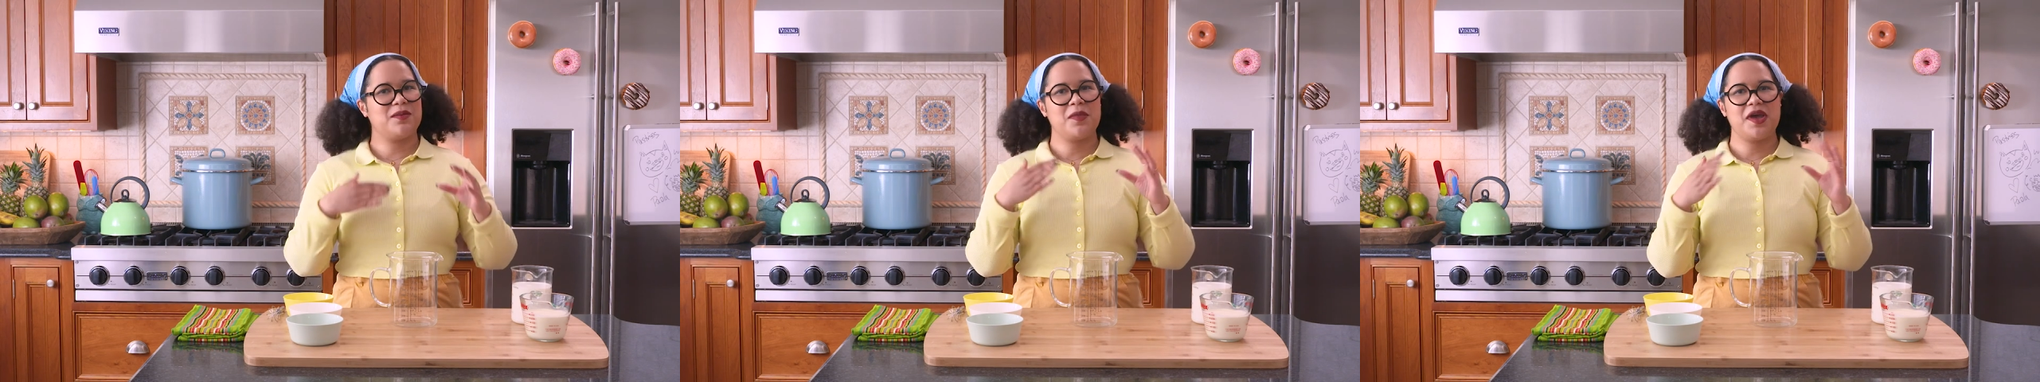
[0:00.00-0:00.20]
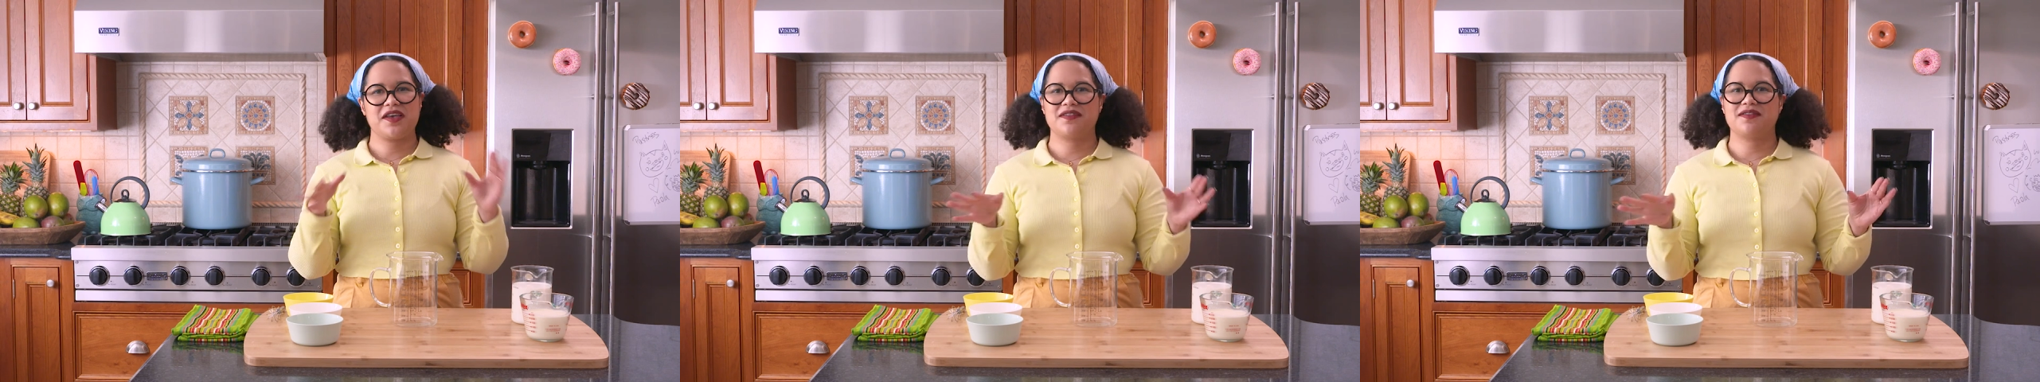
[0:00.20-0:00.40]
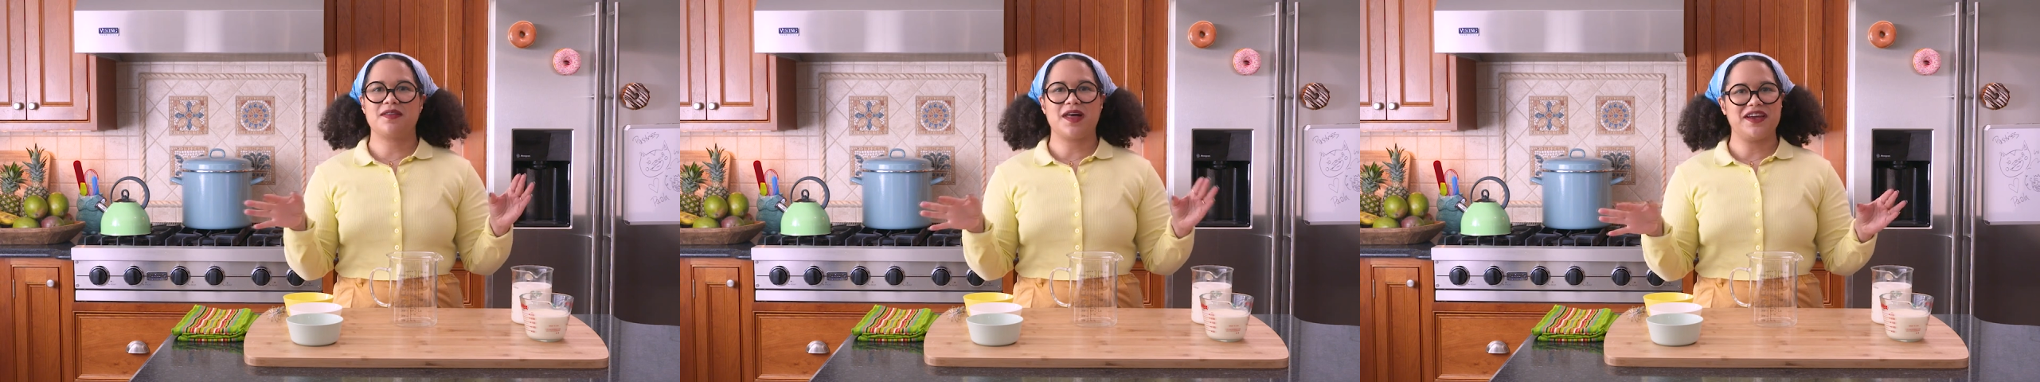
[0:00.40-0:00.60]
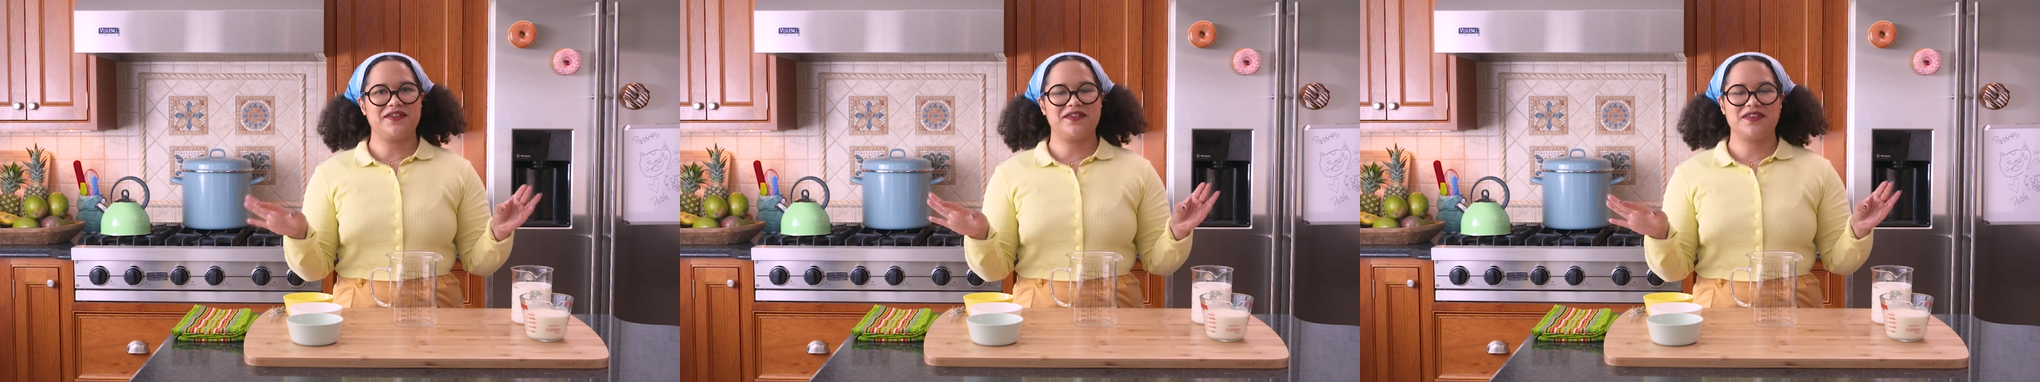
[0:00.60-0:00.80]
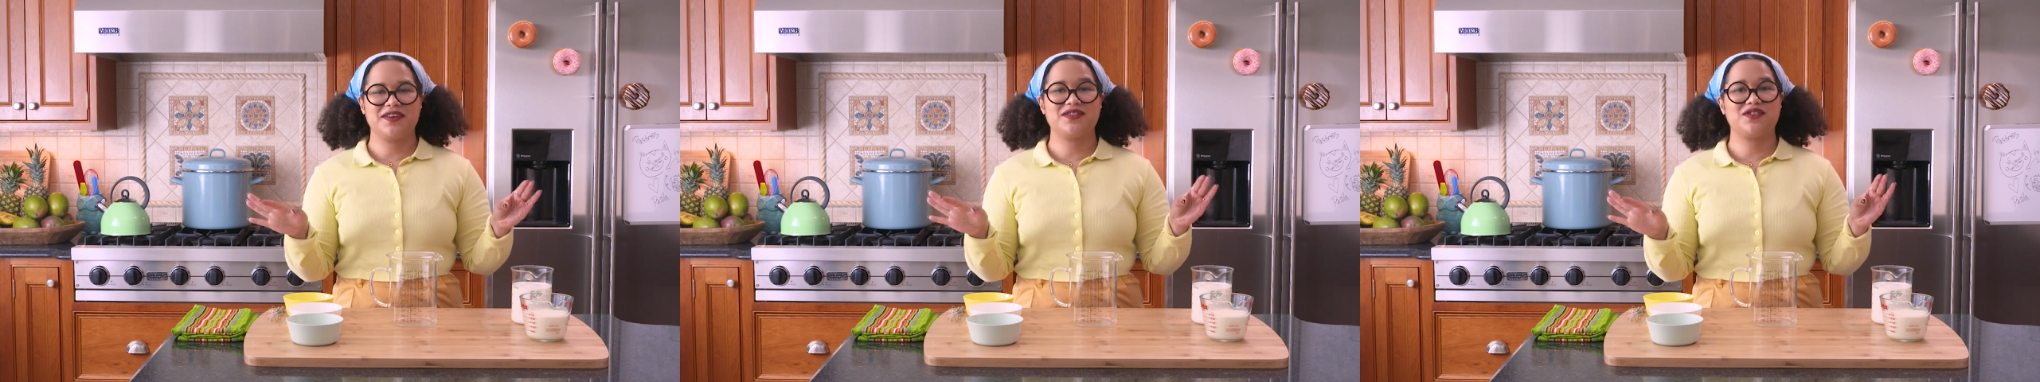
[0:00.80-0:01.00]
It makes life
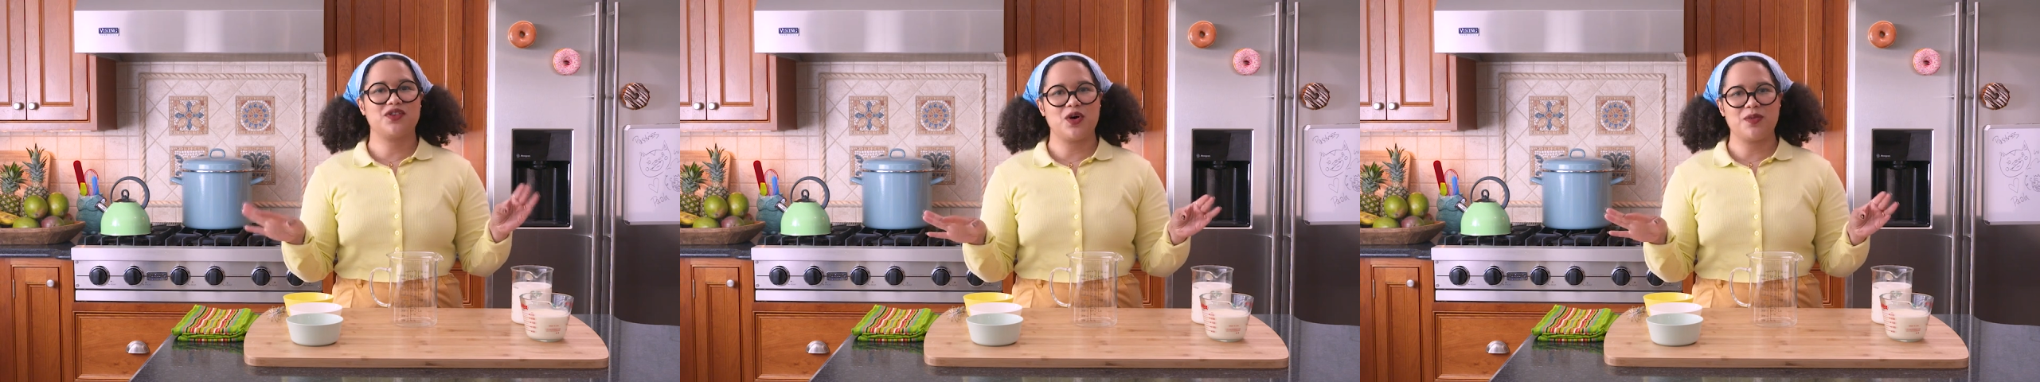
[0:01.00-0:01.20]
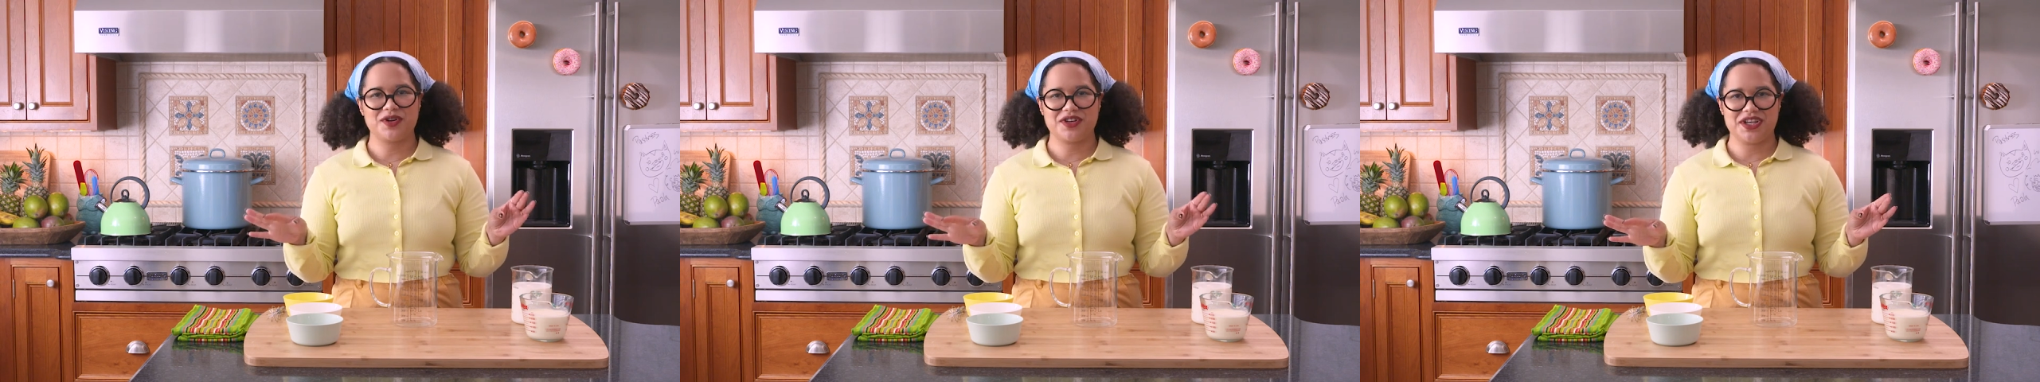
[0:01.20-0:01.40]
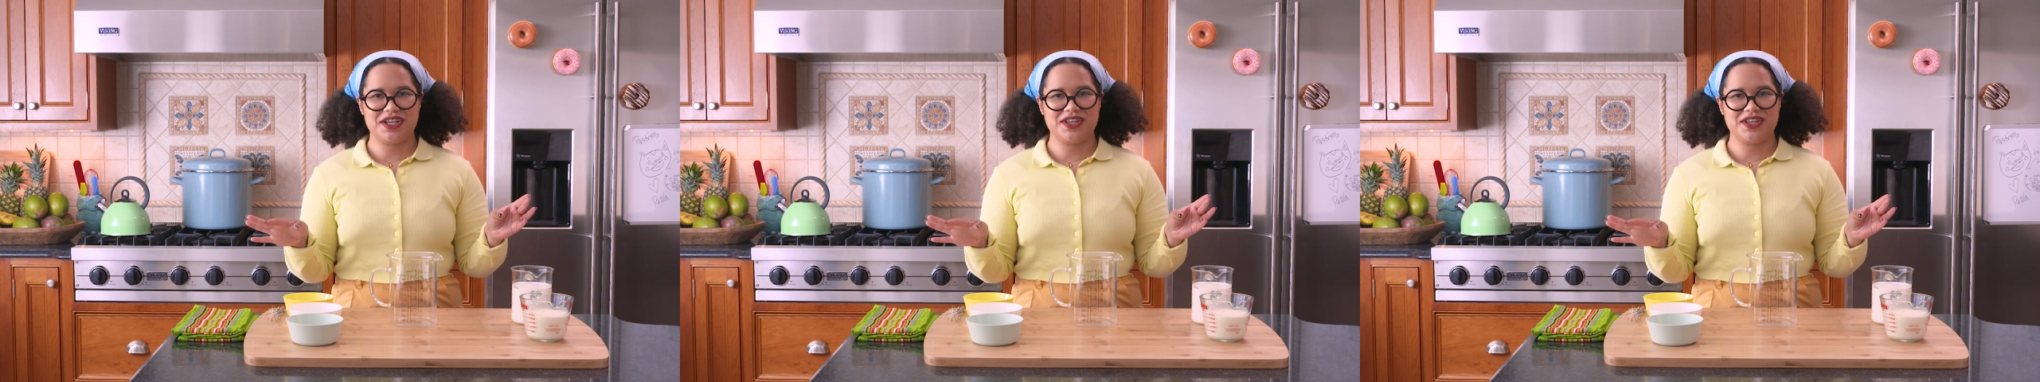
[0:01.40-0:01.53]
so much